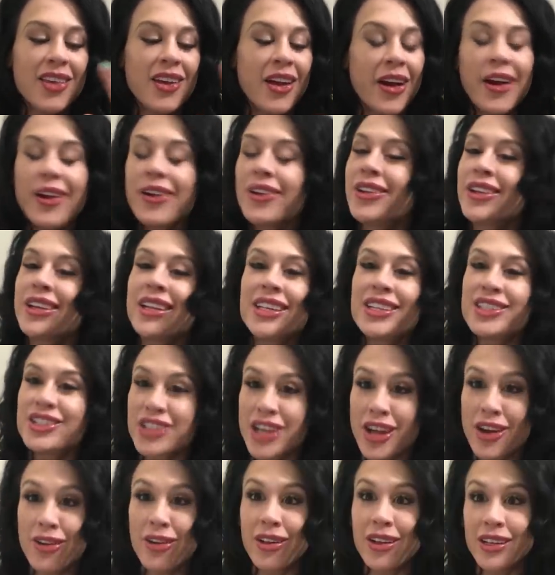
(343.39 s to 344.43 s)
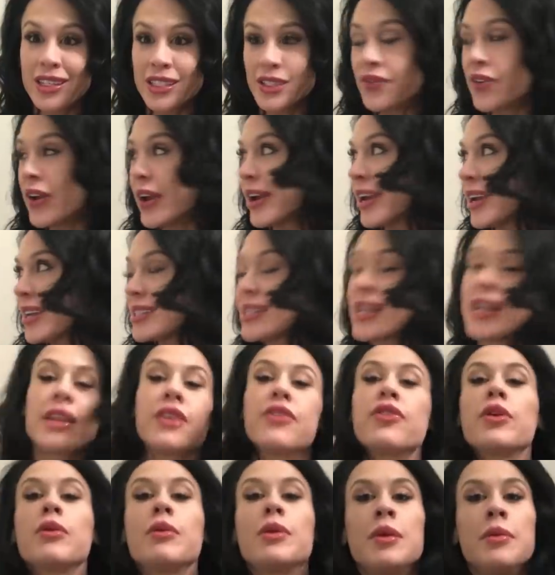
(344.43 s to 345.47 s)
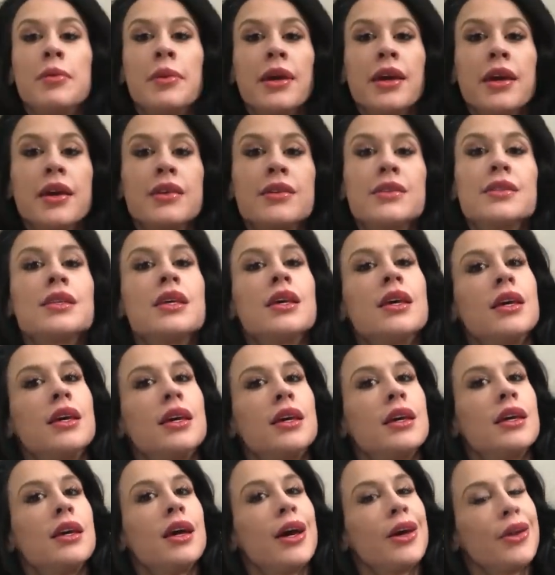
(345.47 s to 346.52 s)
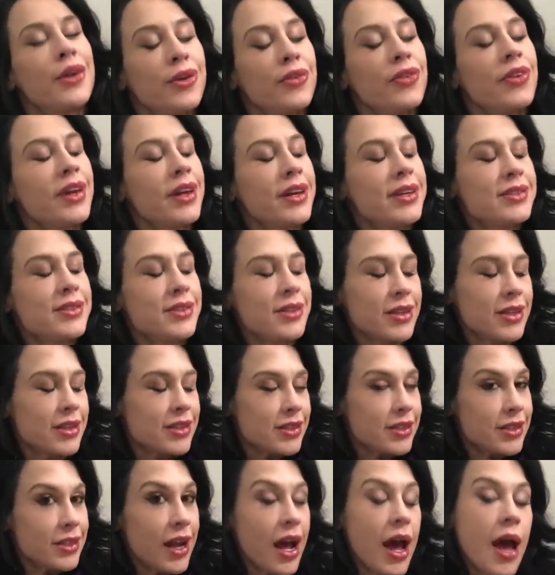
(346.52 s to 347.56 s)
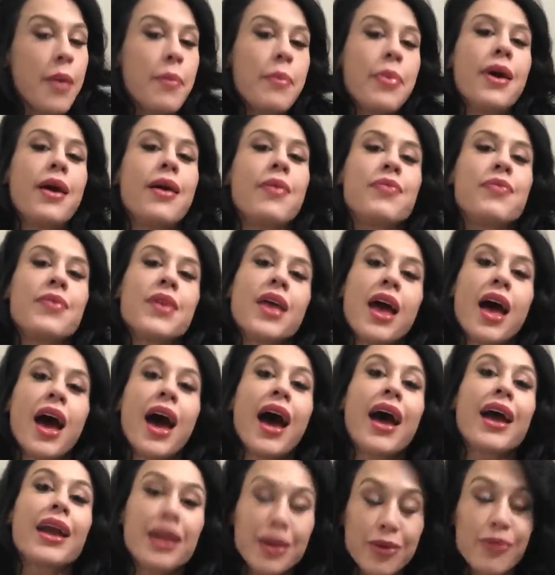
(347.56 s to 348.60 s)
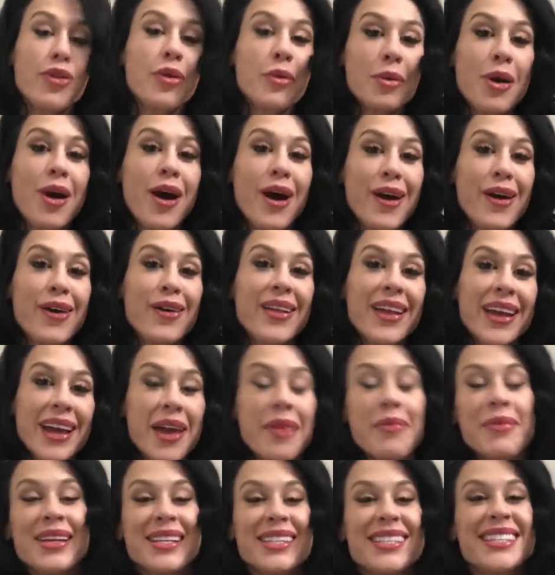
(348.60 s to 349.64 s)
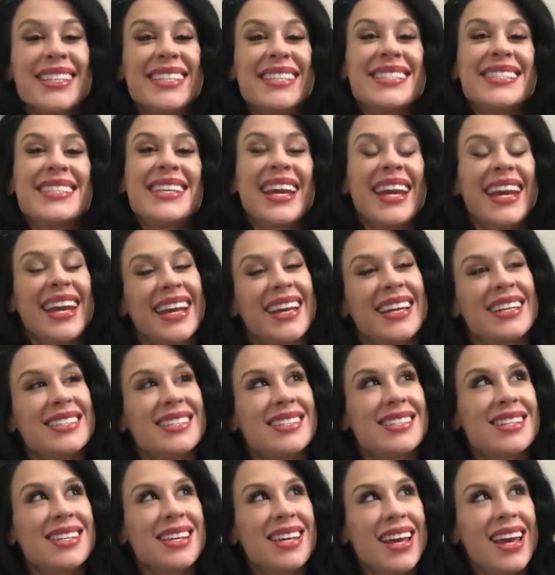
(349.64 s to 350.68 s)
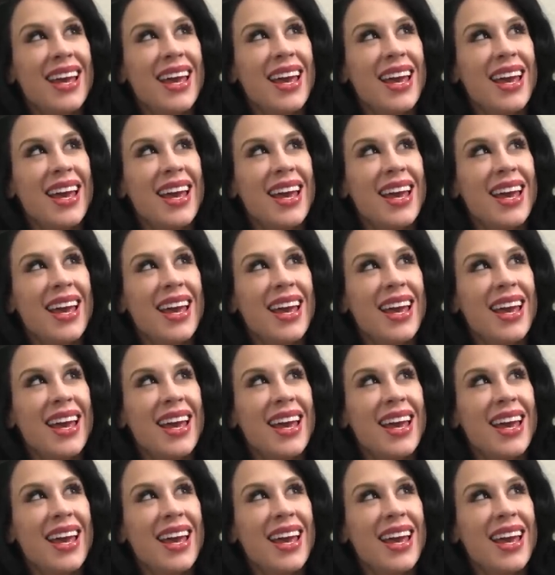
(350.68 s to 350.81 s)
The Arnold in general is very exciting for me because, I don't know if you guys know this or not, but I am from Ohio, like I mentioned, and